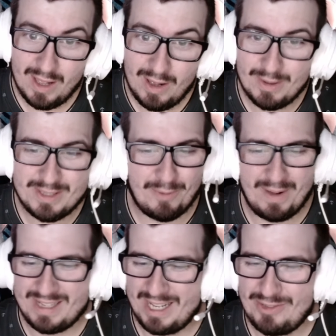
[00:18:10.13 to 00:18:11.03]
What the
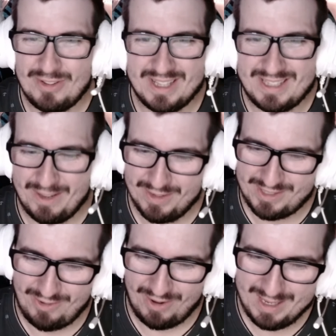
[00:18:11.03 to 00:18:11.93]
fuck? I thought that he was
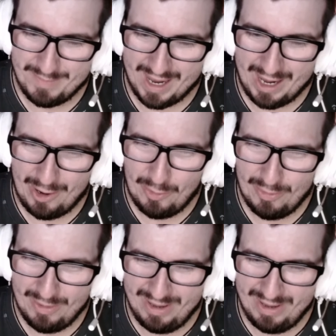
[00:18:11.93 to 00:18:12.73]
going meow.